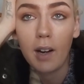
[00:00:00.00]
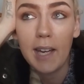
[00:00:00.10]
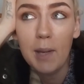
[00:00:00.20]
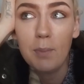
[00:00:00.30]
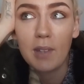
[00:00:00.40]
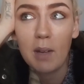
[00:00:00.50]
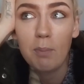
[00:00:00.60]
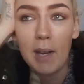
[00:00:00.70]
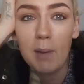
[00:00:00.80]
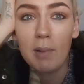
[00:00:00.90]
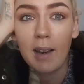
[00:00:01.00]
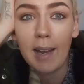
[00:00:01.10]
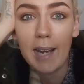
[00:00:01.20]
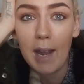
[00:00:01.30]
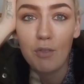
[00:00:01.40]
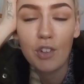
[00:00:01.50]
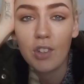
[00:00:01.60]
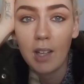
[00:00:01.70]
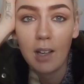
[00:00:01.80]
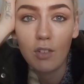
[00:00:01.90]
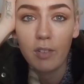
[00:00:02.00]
I keep saying baby like in every single